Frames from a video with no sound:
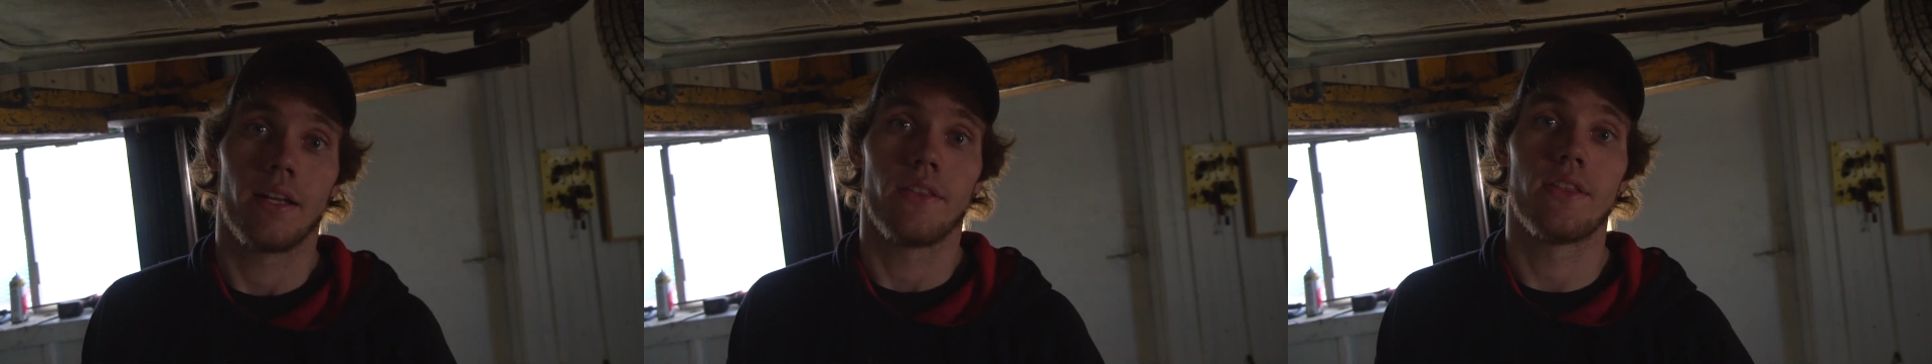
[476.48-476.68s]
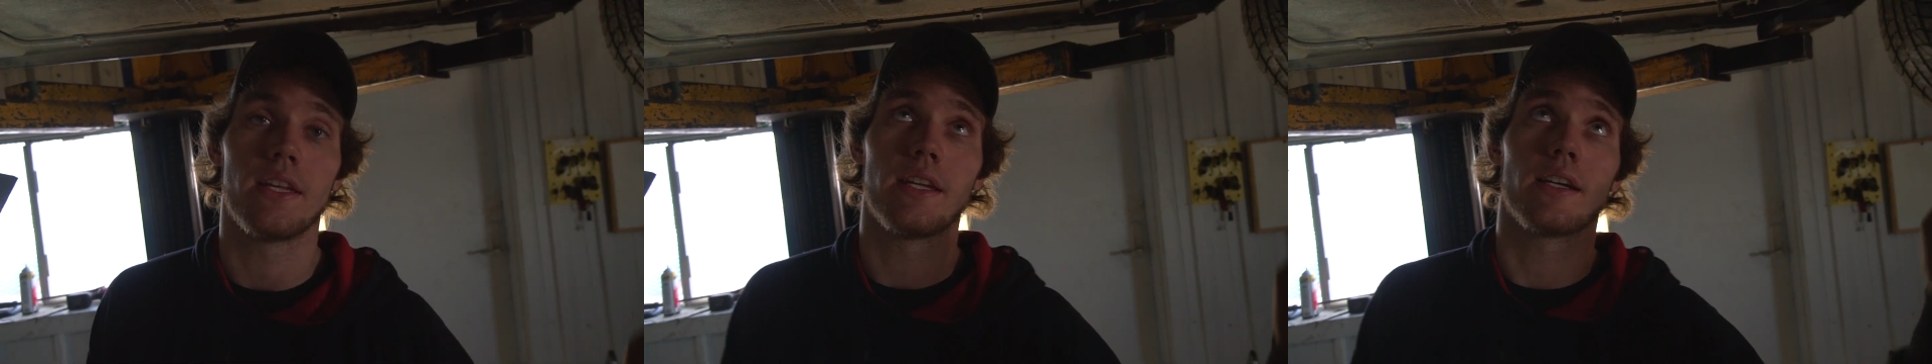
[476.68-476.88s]

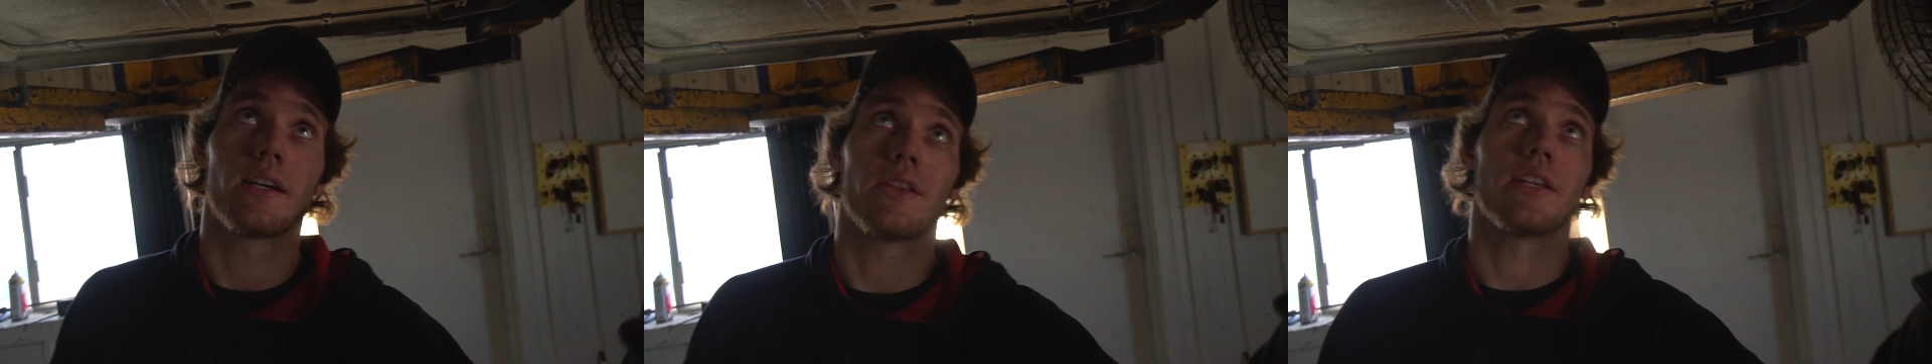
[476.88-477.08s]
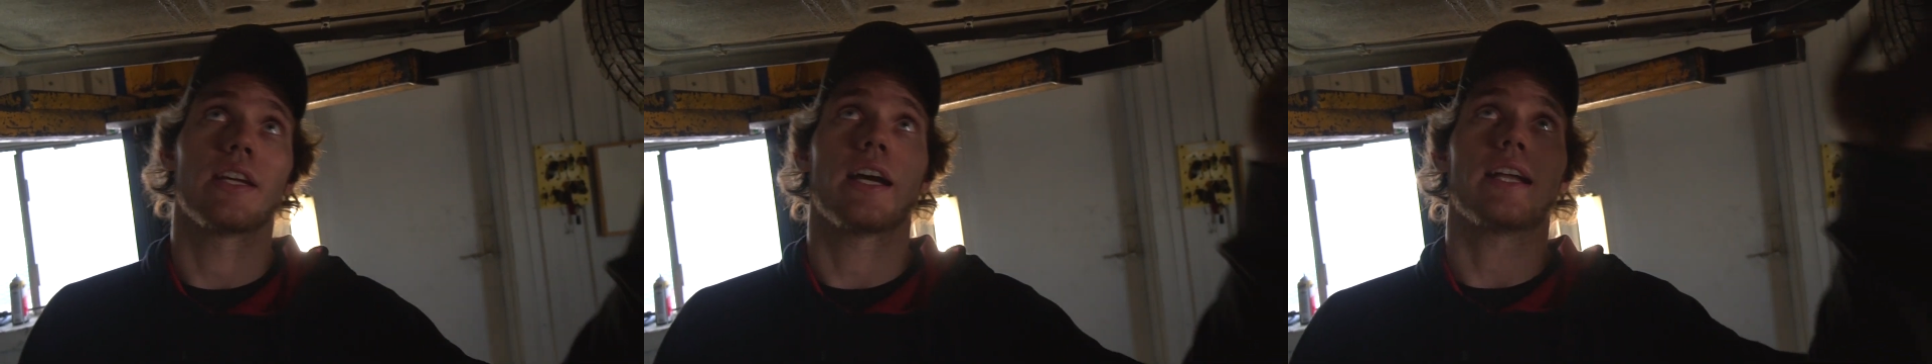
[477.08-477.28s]

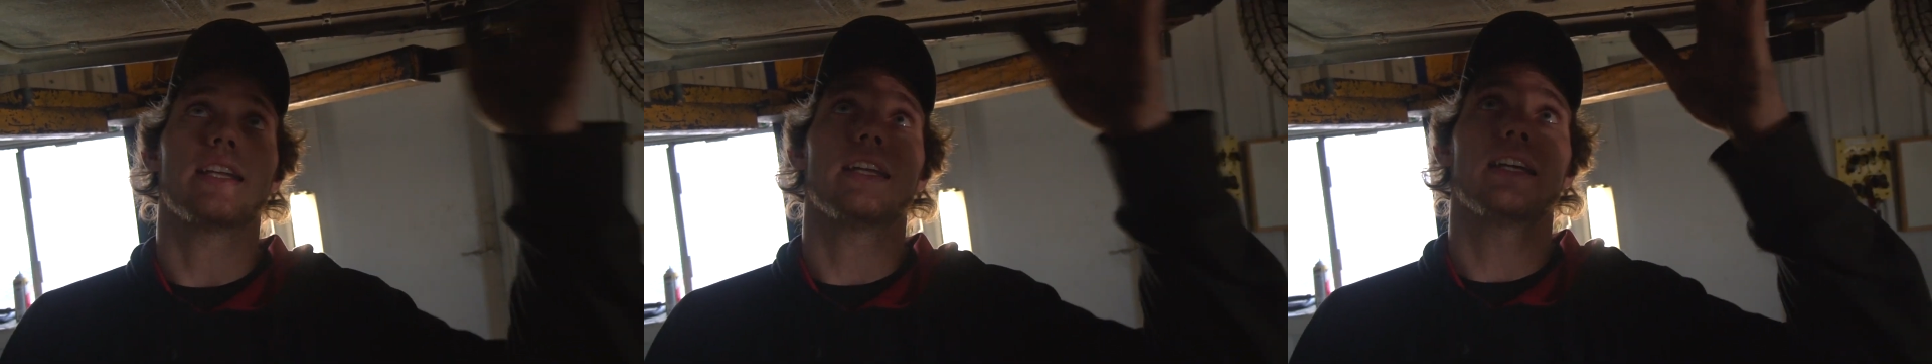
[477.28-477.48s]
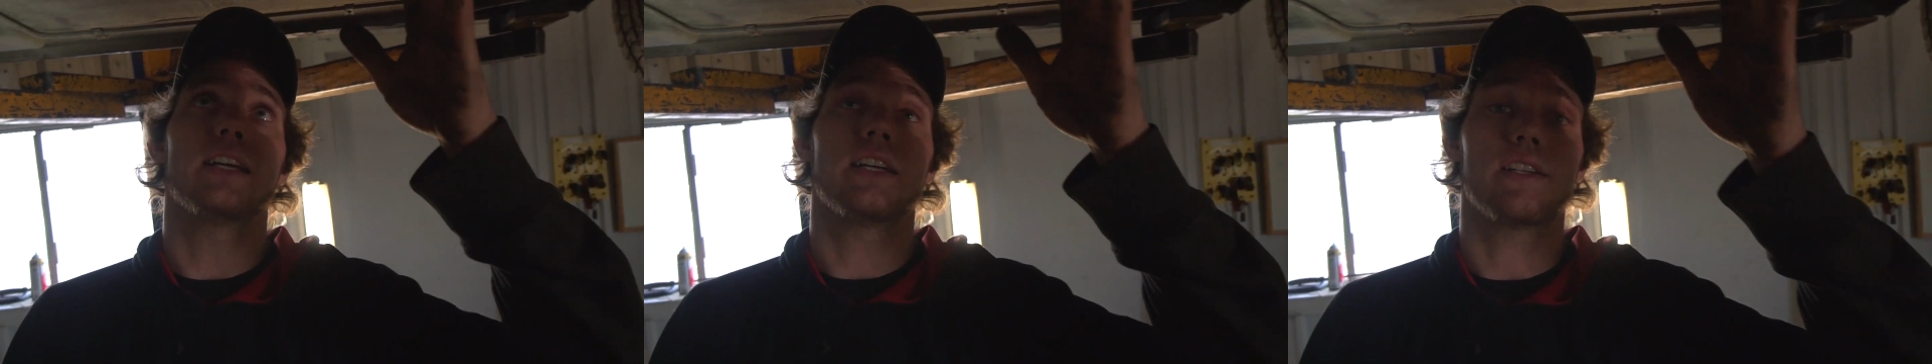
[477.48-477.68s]
The
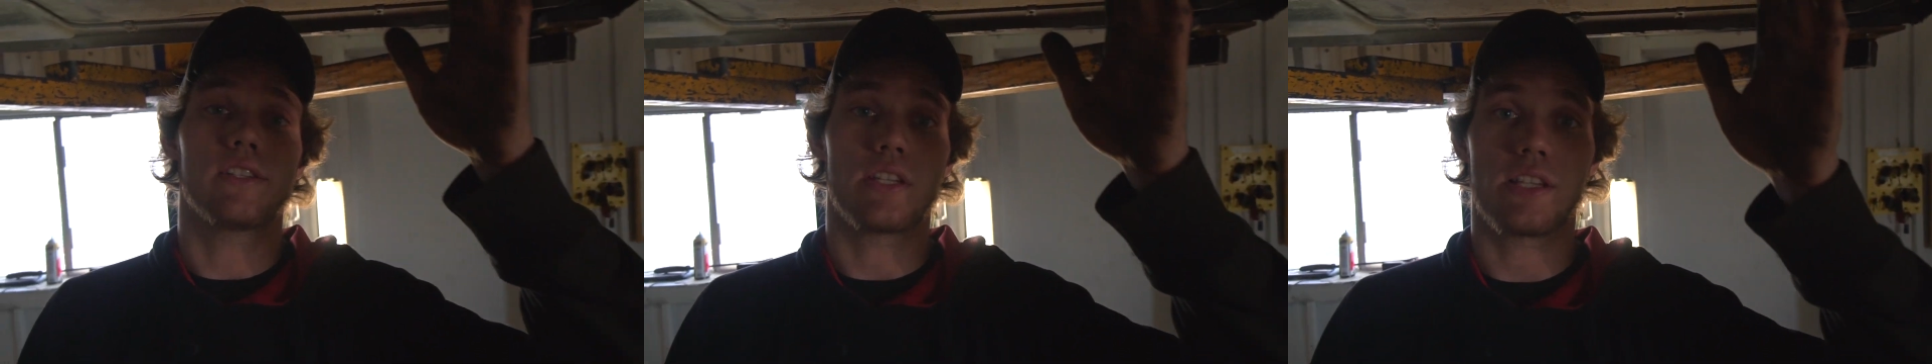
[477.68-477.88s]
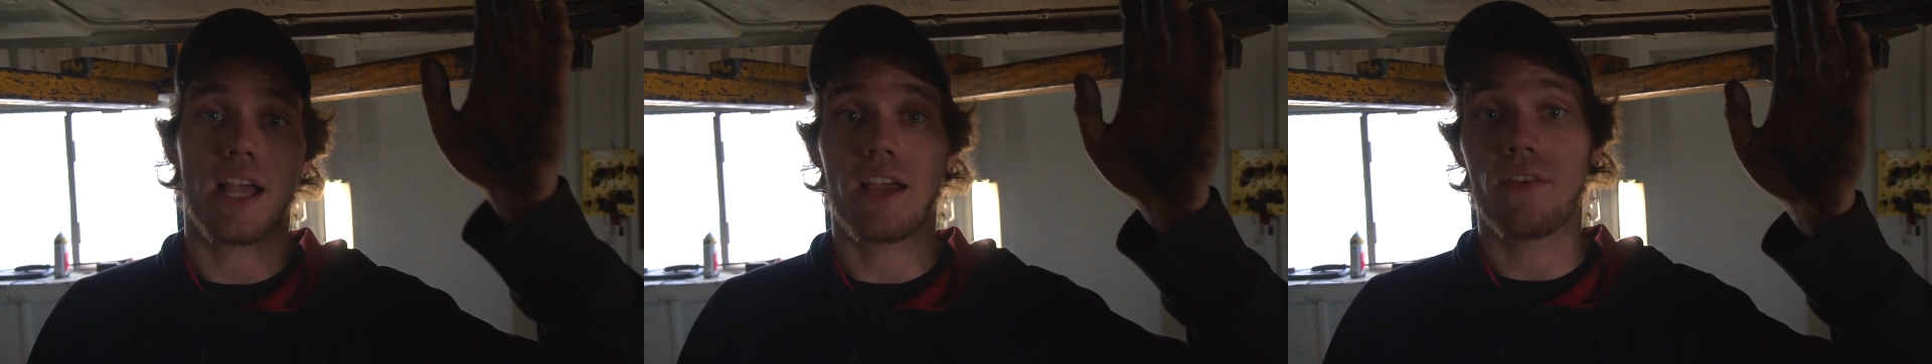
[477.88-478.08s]
idea
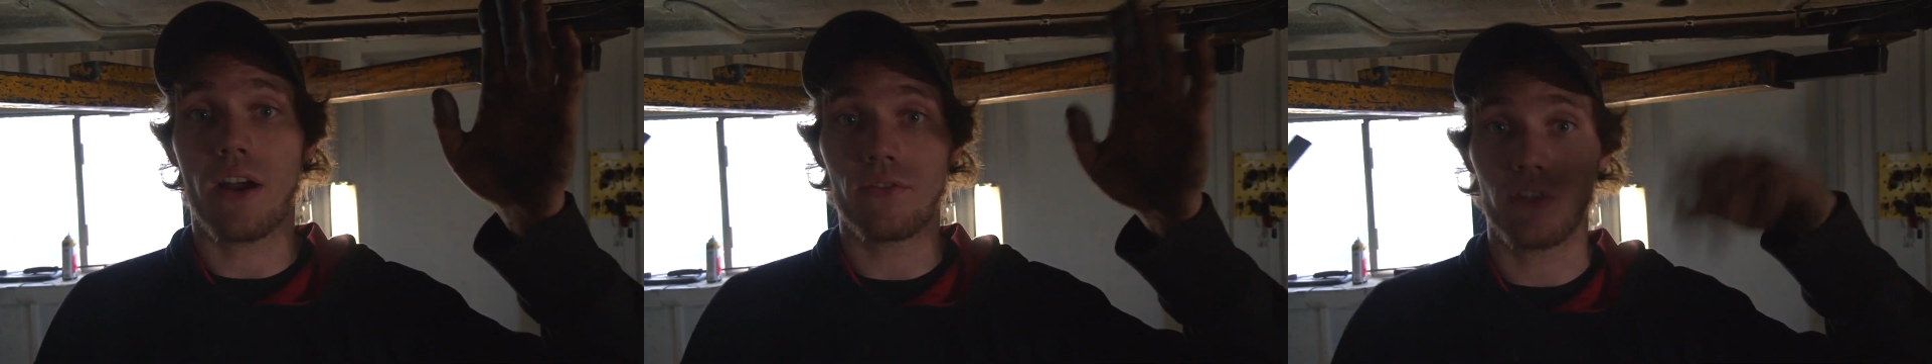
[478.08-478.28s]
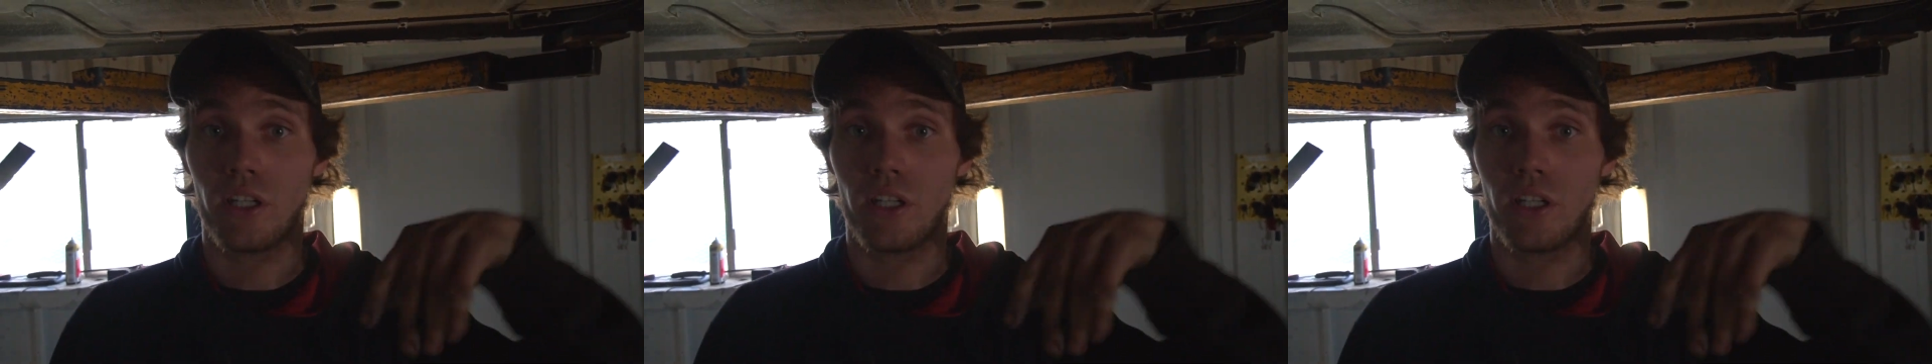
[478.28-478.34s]
is I've